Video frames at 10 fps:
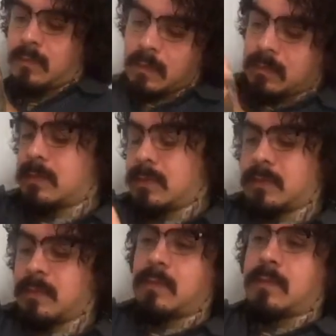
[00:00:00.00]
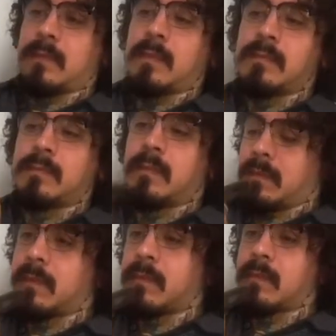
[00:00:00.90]
now I am using a guide from
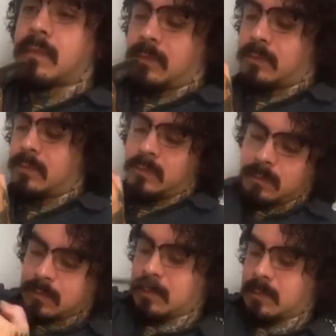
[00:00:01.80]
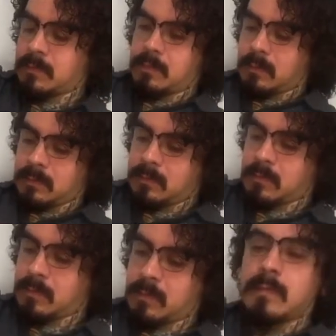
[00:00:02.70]
the original profile section,
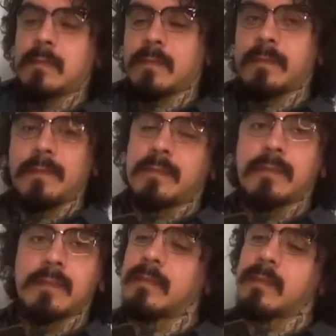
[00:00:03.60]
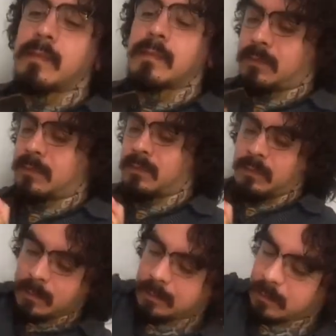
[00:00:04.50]
and I am following
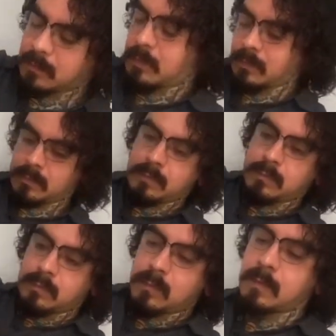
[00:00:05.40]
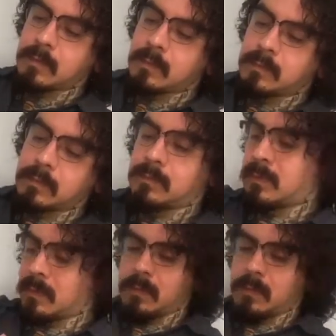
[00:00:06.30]
that. Again, working from the